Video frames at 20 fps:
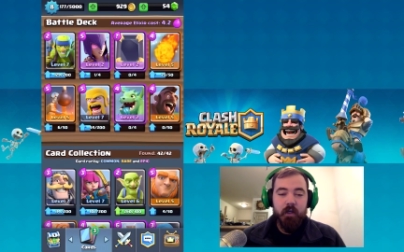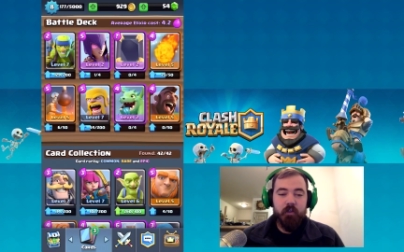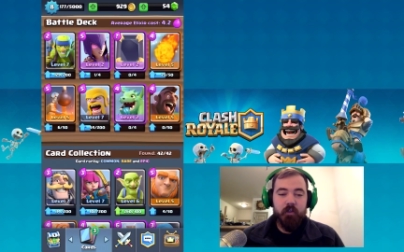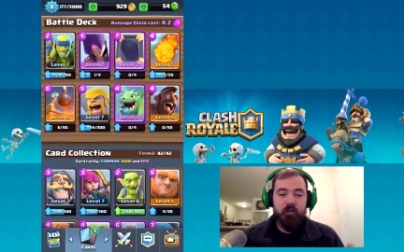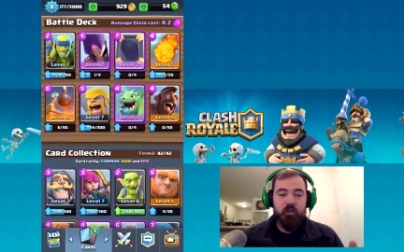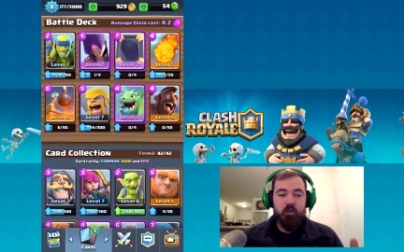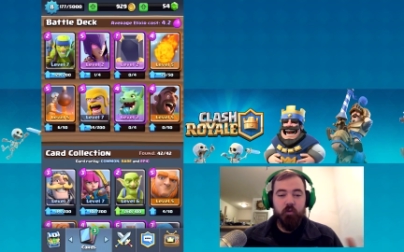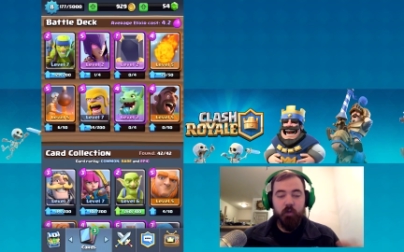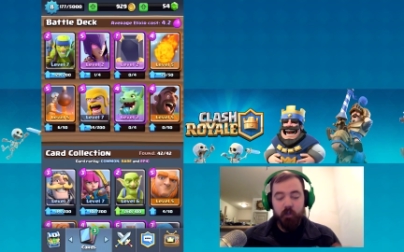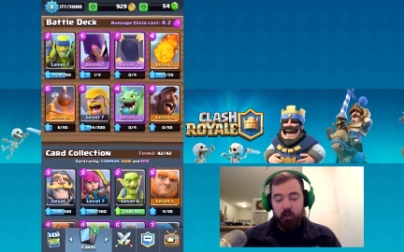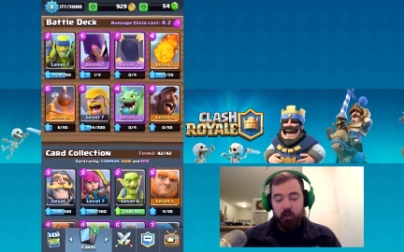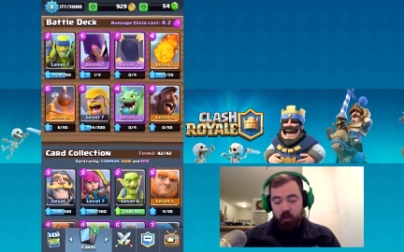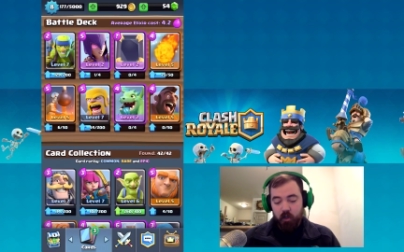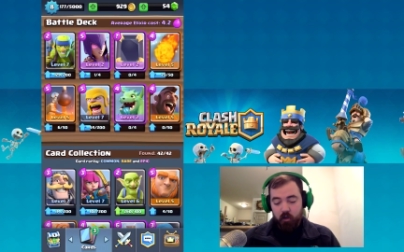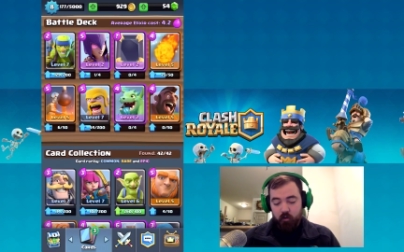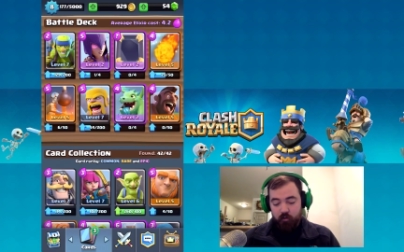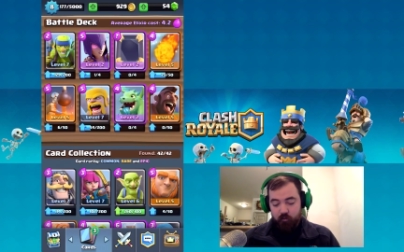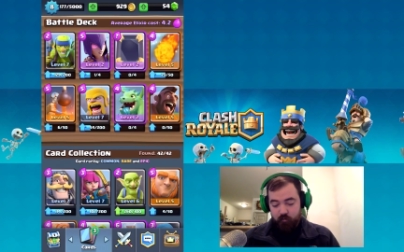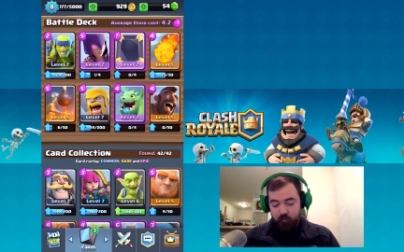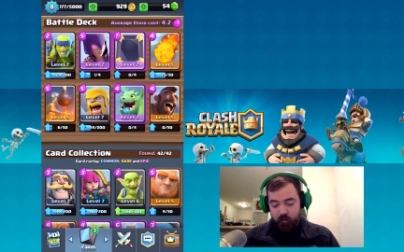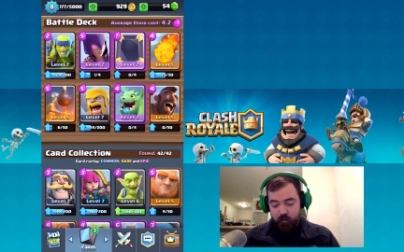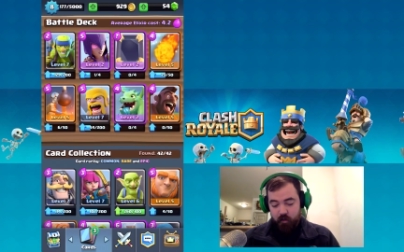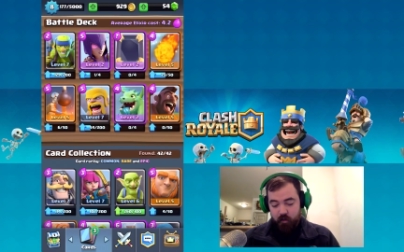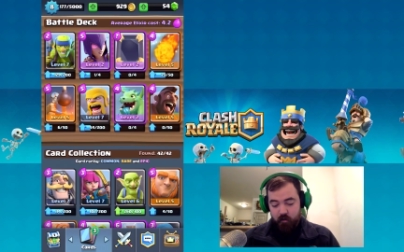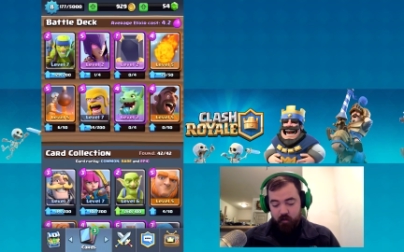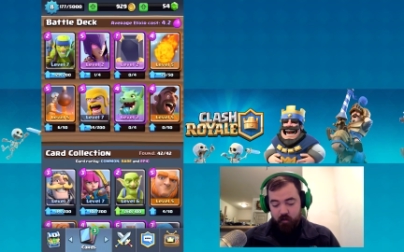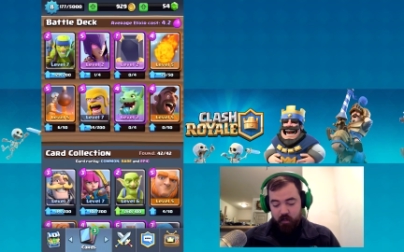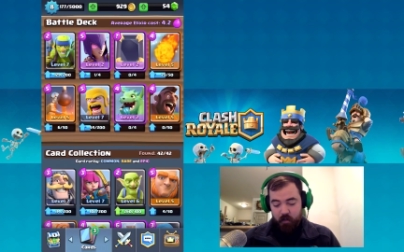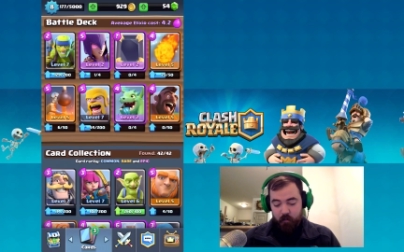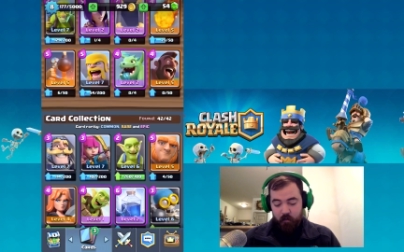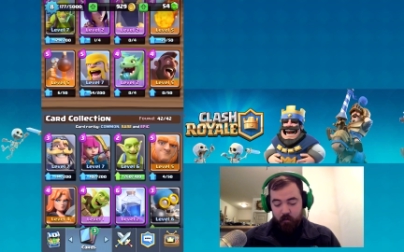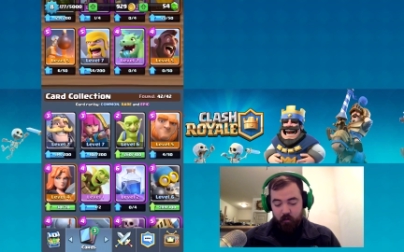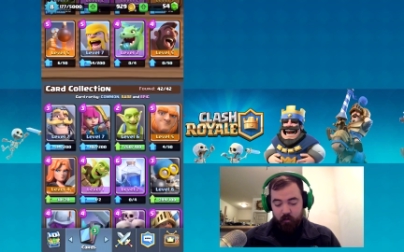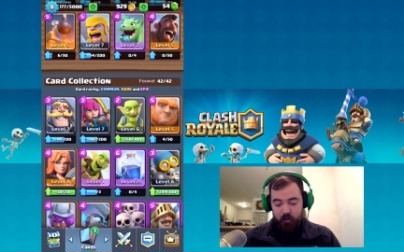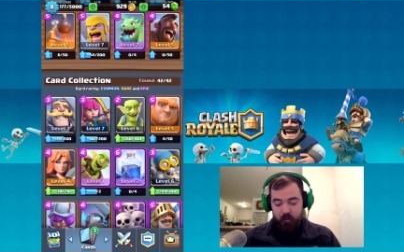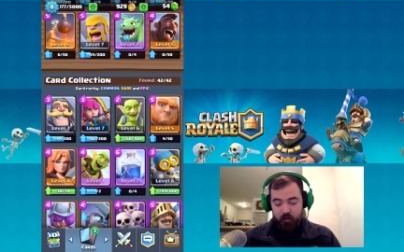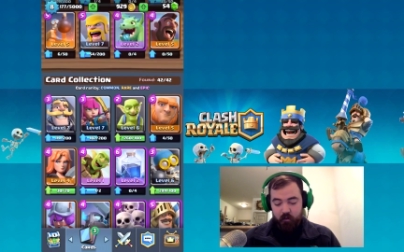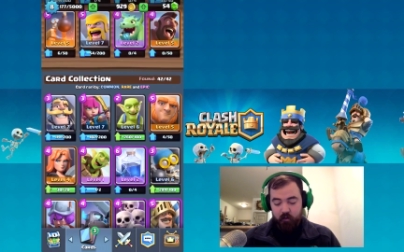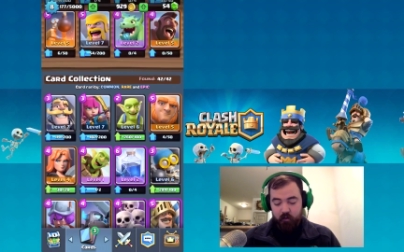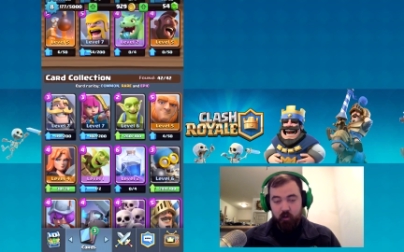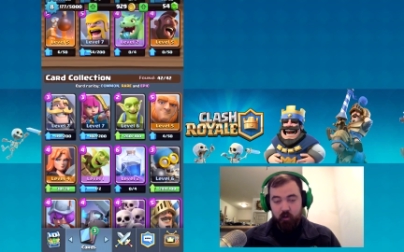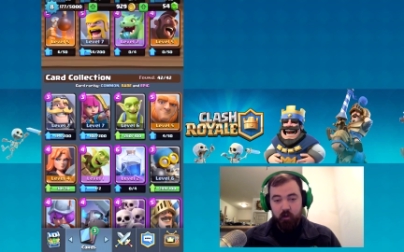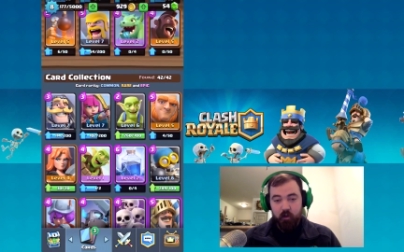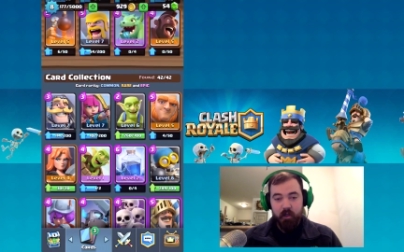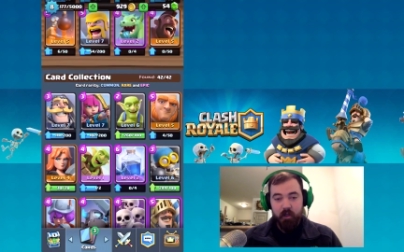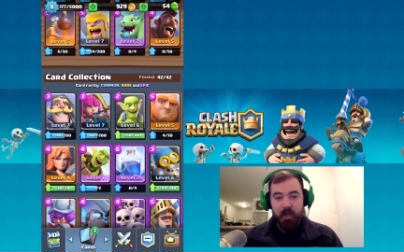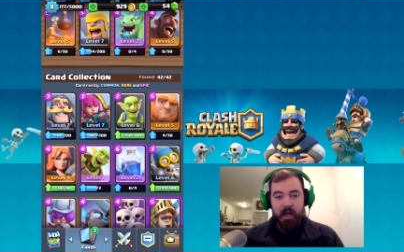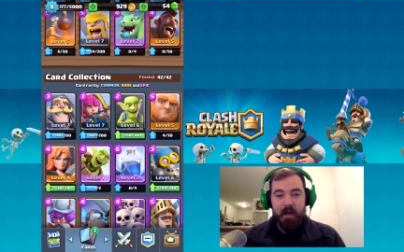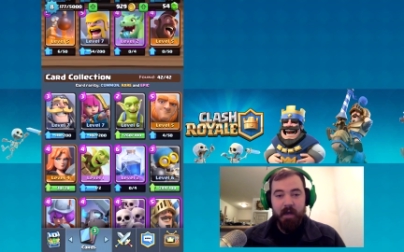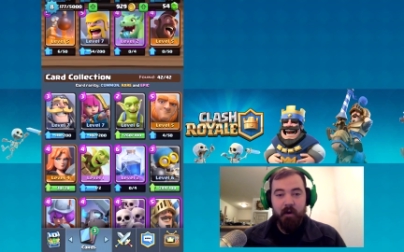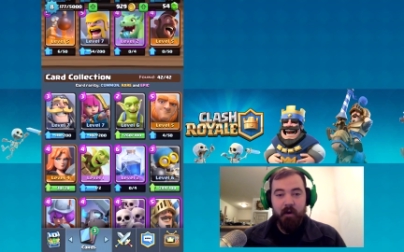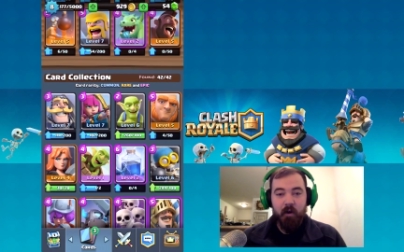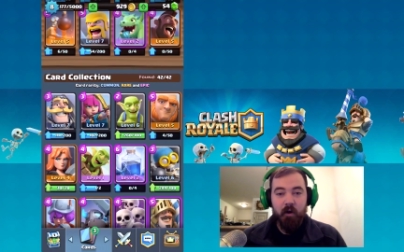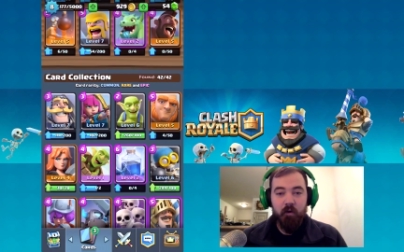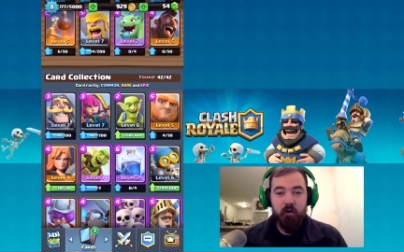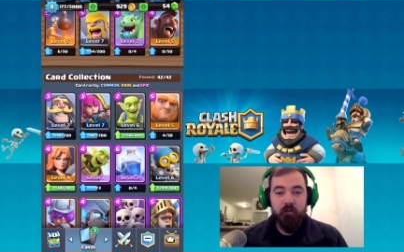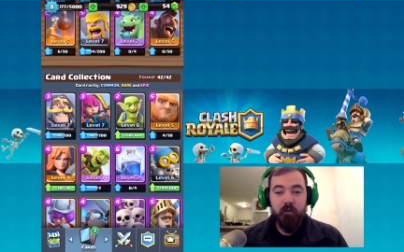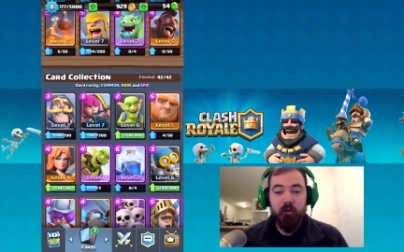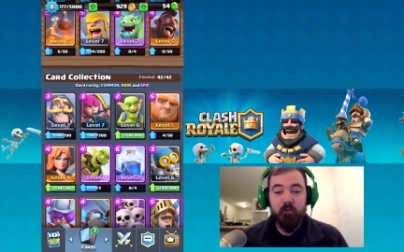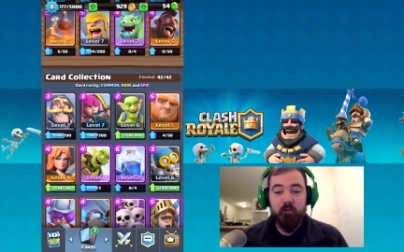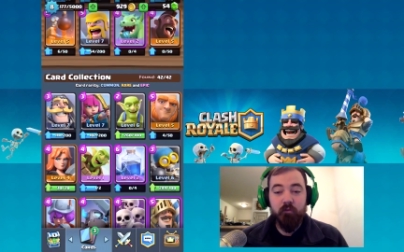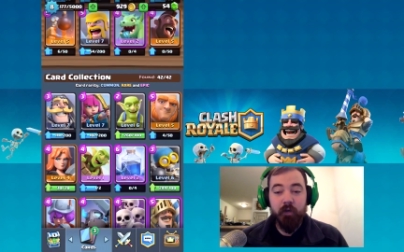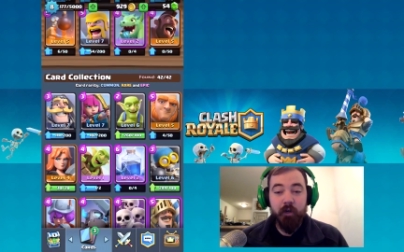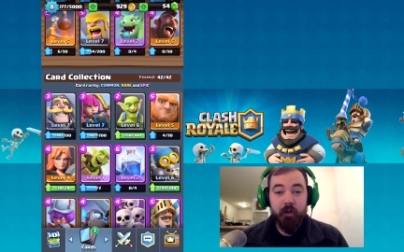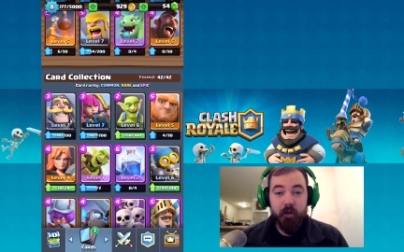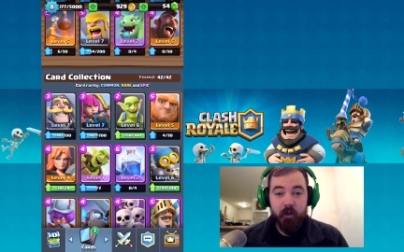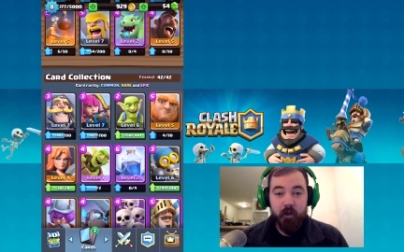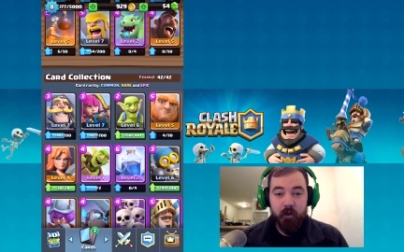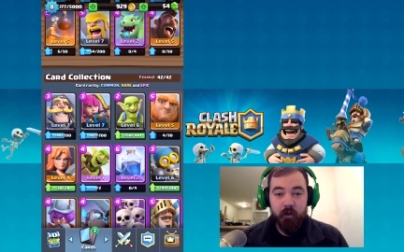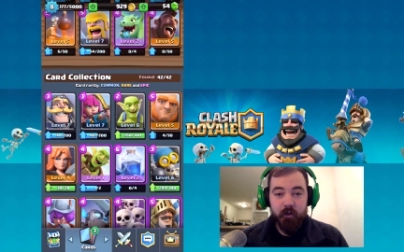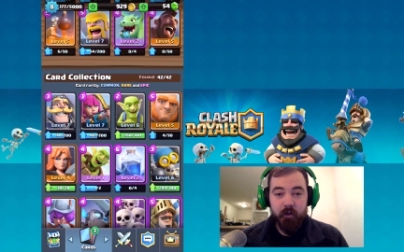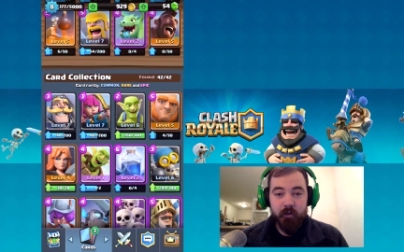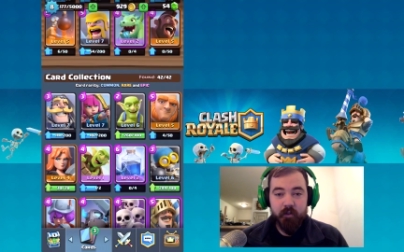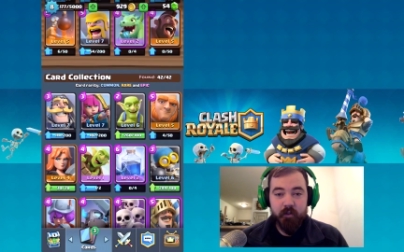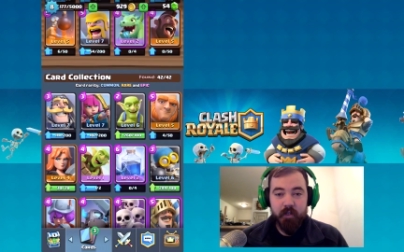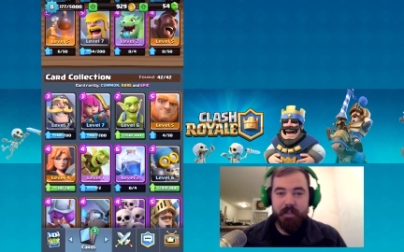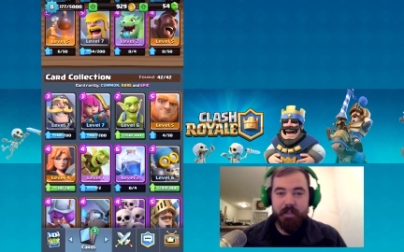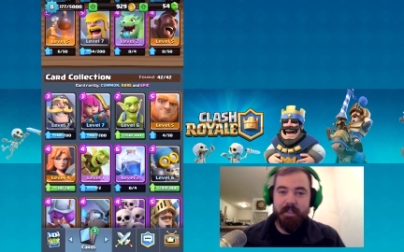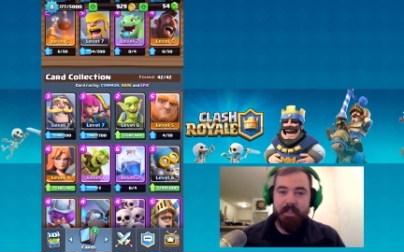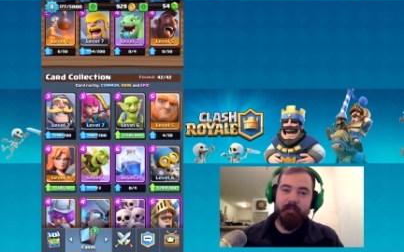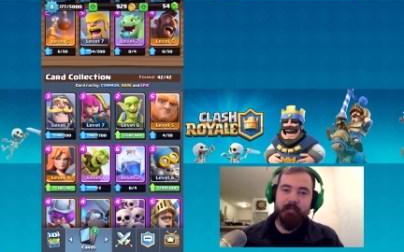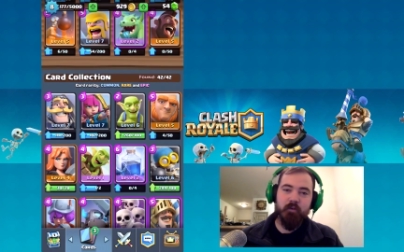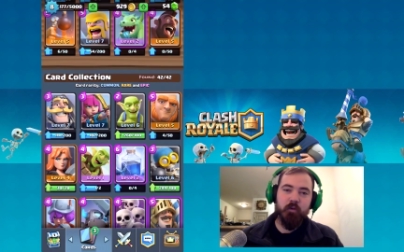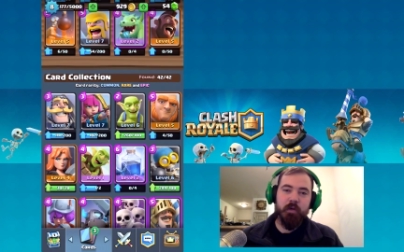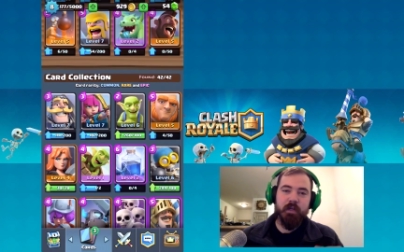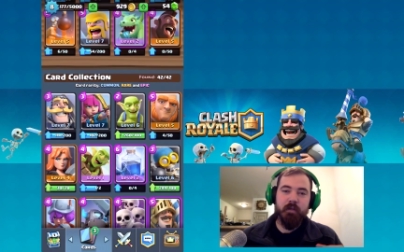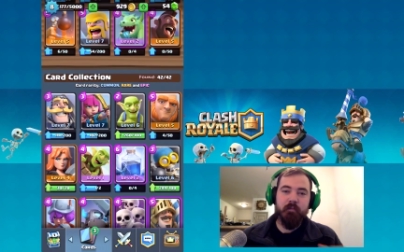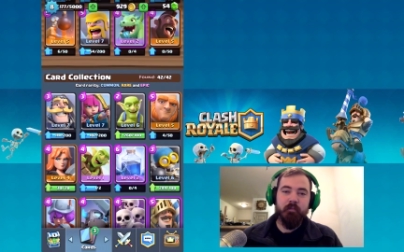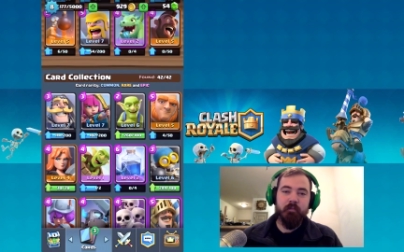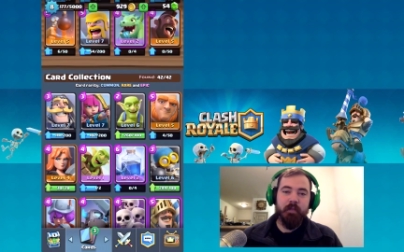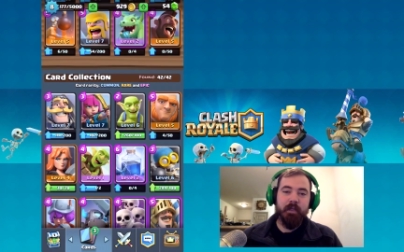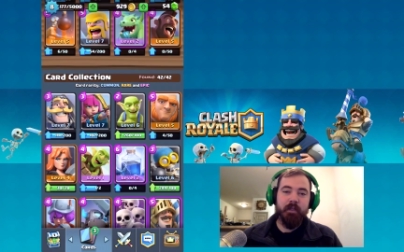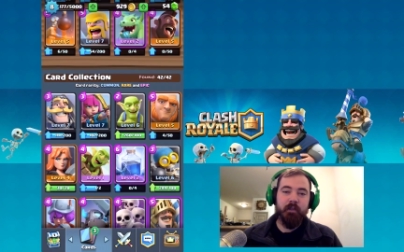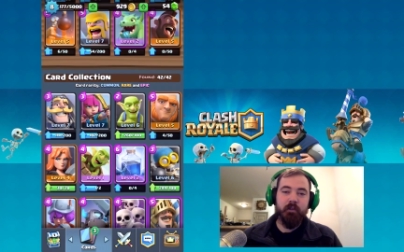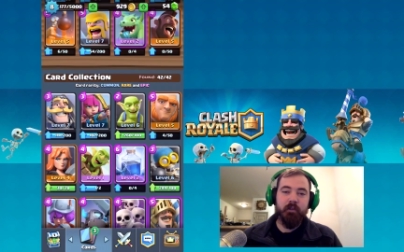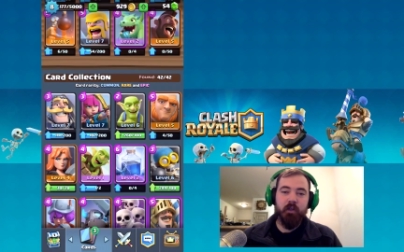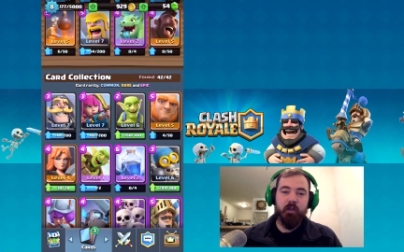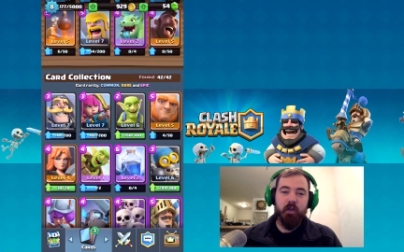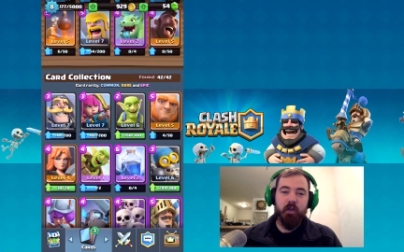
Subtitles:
So we're going to go through here, and we're going to look at all of our rare cards and see what we can build